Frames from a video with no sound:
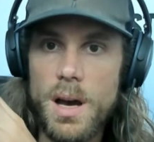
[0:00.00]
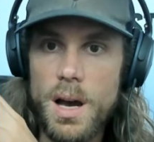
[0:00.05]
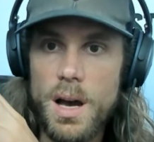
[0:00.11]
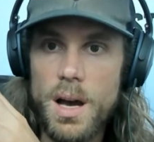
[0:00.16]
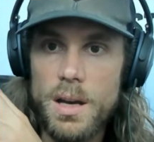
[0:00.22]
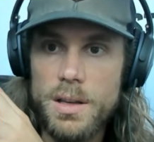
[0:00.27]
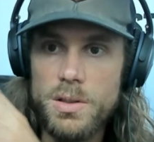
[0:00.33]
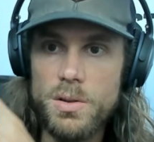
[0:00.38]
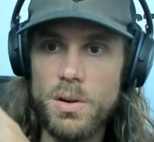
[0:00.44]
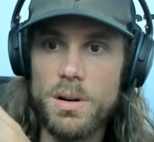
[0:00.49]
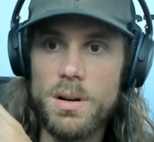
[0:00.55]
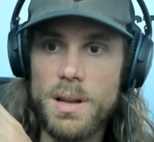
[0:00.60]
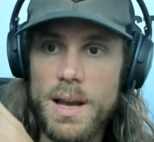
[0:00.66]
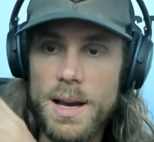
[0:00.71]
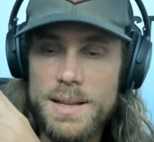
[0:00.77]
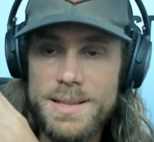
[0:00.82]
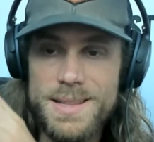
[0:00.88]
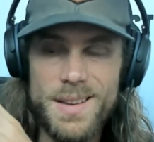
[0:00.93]
your
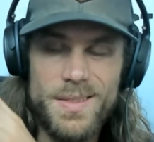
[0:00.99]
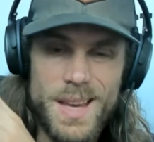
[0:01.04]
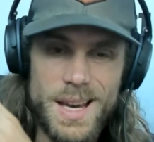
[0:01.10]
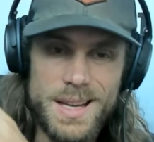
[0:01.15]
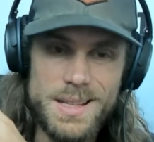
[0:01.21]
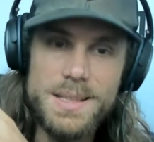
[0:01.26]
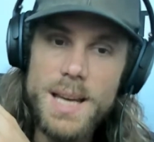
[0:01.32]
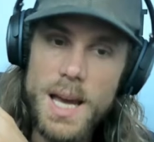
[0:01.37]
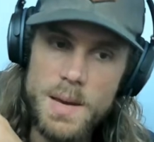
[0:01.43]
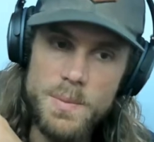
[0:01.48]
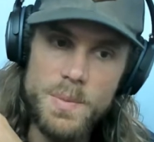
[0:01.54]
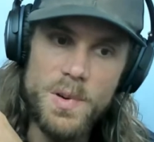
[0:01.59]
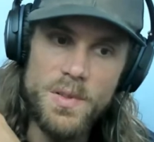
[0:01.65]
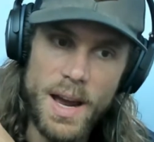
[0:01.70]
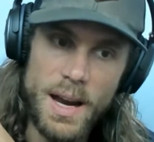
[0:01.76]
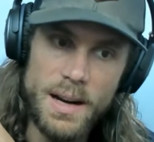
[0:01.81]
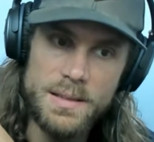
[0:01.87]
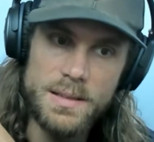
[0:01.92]
clients have that type of
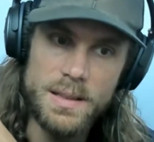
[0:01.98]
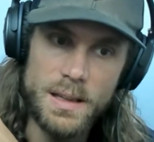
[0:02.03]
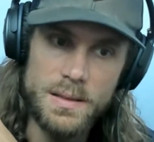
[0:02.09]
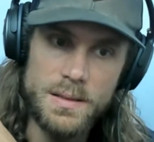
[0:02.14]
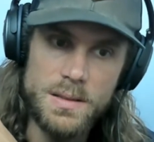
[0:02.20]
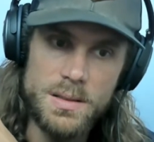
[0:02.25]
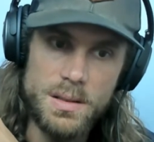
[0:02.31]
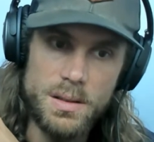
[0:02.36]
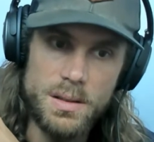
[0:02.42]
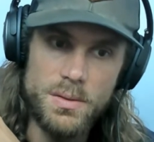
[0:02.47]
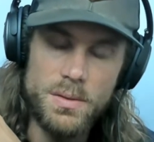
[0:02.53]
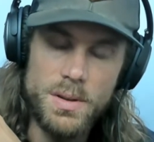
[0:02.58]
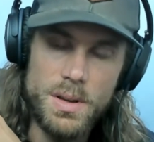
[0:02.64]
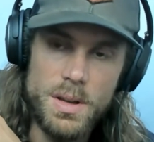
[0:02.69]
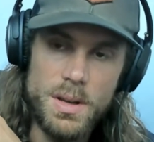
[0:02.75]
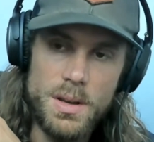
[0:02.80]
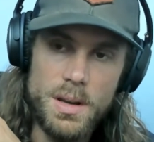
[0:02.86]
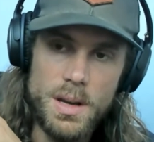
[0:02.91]
access to you.
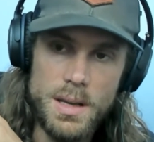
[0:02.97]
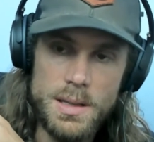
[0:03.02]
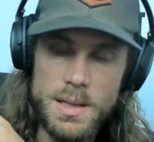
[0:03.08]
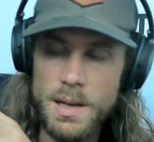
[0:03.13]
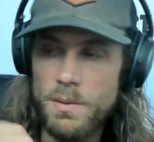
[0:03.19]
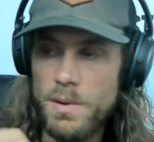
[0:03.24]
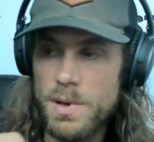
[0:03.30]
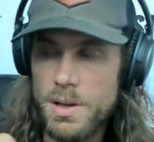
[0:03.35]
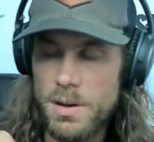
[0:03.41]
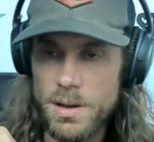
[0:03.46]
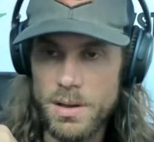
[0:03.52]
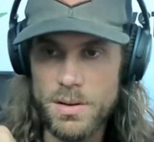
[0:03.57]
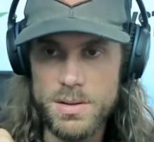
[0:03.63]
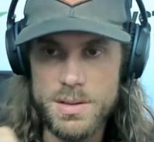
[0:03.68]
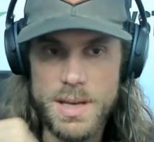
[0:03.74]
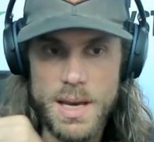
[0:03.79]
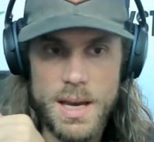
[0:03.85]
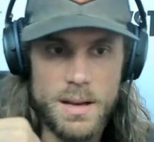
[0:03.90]
And then when you're in
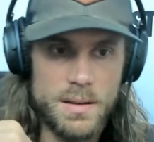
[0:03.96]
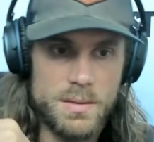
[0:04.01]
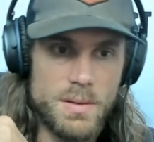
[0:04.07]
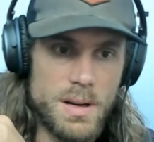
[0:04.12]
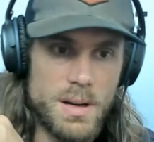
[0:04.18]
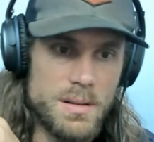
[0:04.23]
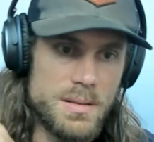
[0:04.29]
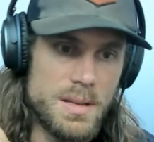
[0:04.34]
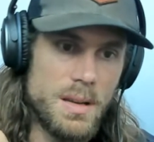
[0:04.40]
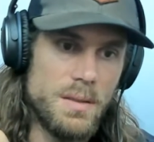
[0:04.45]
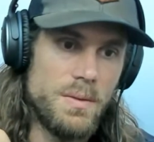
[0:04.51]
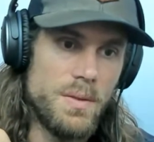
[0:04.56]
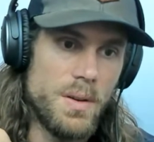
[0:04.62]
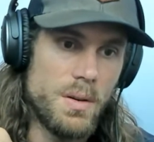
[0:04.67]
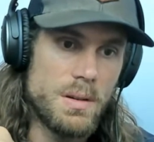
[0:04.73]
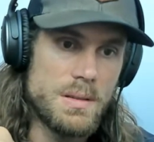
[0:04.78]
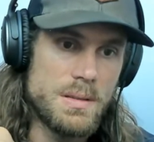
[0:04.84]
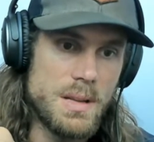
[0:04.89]
Coach Catalyst, right, you're staying
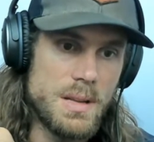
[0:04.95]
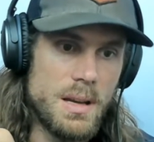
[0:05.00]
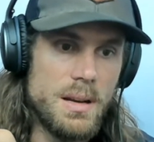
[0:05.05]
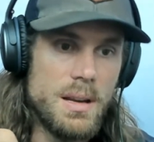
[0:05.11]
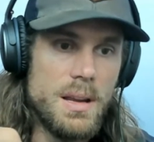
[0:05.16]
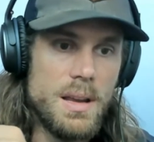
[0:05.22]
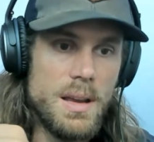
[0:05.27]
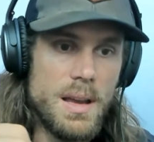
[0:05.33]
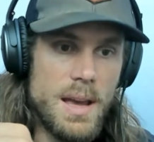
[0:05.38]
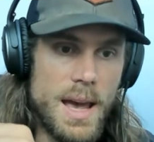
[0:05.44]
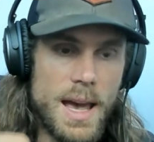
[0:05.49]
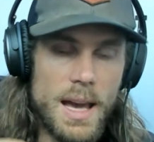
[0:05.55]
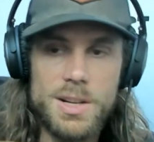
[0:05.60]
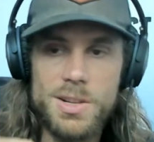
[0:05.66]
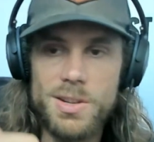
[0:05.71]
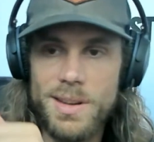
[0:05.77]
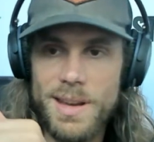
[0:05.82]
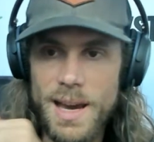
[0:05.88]
focused on
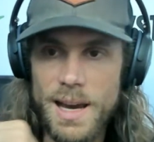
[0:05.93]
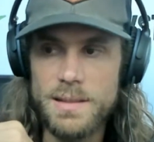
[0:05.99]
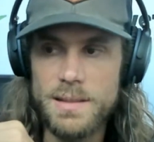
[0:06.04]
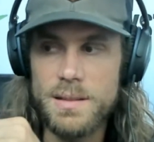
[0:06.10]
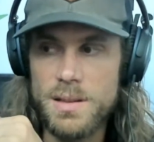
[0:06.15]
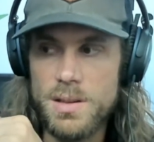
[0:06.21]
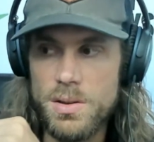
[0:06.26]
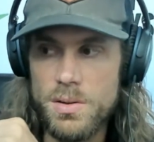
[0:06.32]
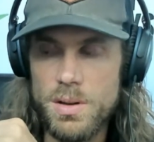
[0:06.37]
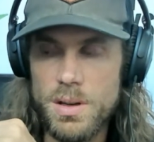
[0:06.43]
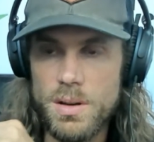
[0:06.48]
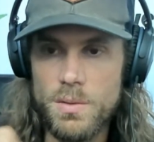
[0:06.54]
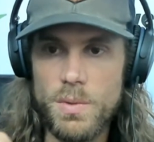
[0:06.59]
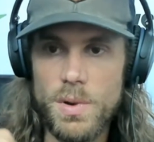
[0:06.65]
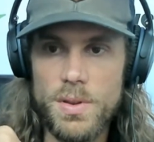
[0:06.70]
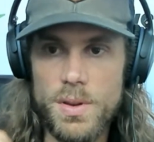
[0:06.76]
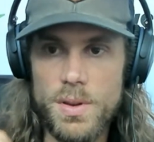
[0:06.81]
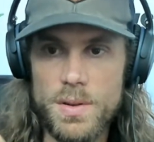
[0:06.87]
actually executing
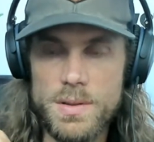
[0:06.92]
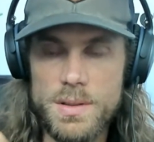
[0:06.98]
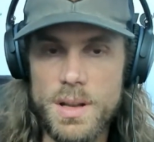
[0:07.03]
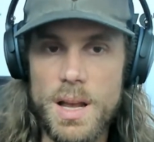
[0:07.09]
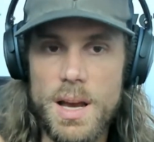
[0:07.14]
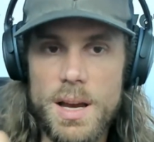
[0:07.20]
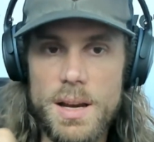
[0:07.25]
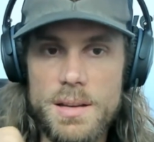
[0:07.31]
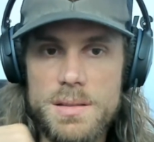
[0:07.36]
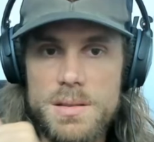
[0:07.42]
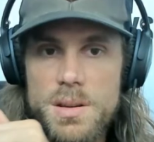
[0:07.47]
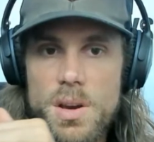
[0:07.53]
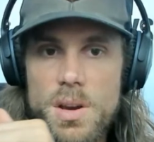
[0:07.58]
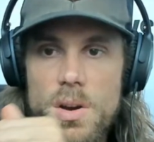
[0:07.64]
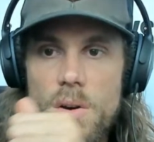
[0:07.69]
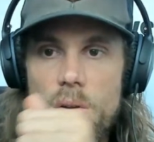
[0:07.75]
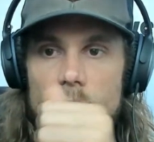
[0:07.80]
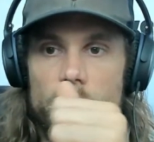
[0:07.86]
with those clients
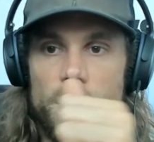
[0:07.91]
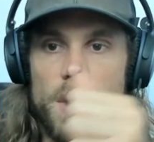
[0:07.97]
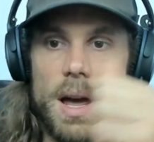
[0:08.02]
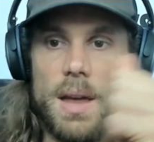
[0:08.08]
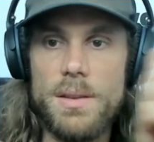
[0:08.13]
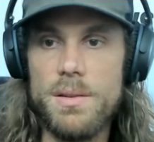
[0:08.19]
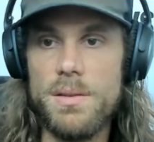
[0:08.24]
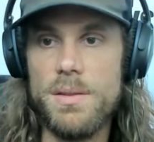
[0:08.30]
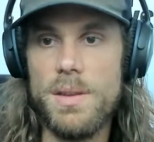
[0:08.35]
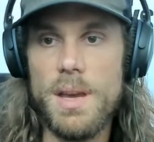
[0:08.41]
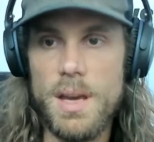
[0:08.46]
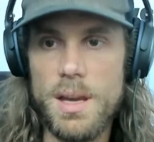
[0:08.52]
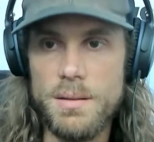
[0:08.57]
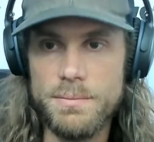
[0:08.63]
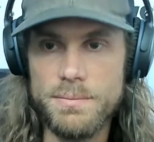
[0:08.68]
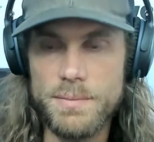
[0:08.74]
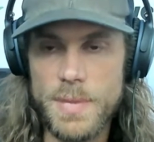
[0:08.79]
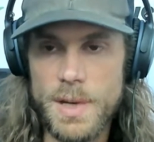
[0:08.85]
rather
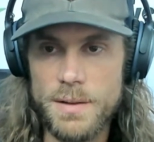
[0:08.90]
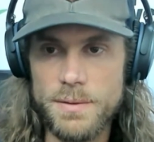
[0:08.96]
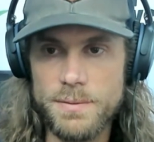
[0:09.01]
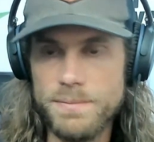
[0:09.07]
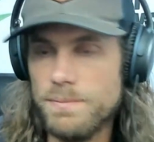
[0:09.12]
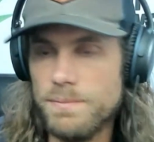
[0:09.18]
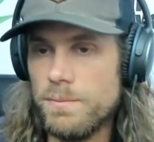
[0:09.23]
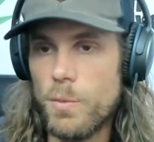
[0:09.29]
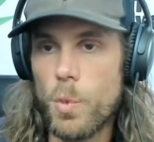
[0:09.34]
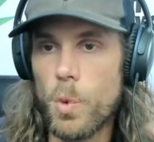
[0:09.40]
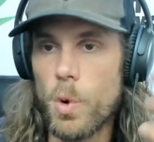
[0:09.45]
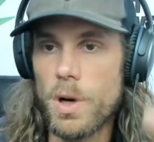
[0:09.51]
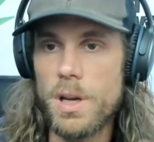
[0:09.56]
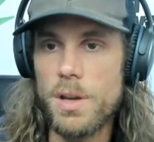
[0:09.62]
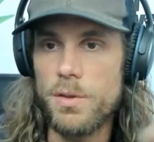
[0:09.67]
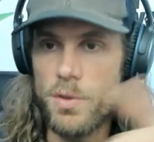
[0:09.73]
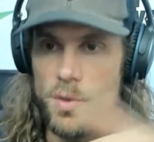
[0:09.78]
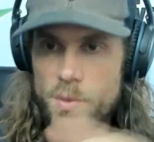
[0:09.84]
than kind of
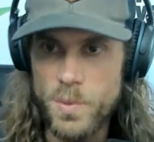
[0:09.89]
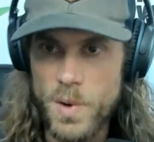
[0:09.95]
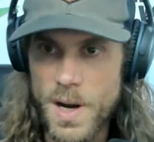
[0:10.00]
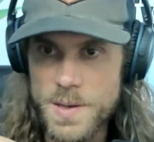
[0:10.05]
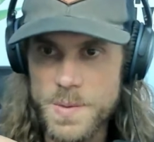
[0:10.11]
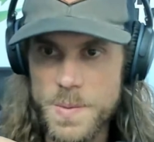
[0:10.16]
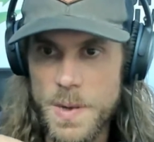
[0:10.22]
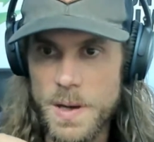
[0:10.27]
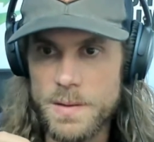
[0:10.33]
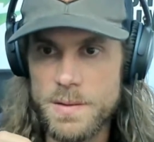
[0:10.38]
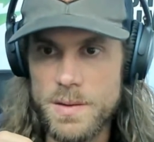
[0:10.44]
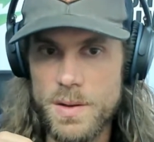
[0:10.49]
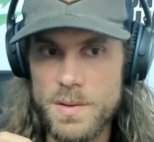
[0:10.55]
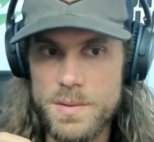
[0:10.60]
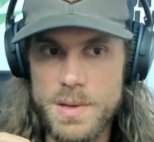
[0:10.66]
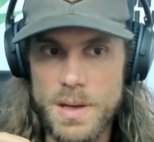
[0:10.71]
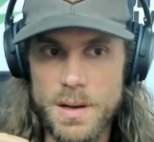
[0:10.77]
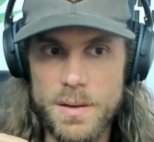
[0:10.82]
working through prospects and
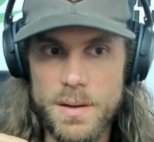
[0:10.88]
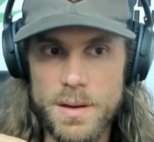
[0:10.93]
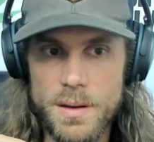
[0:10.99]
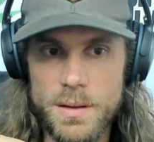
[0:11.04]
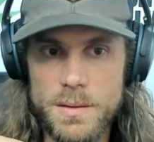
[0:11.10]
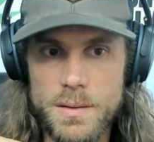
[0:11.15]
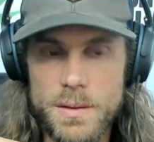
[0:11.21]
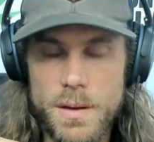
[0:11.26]
those kind of things.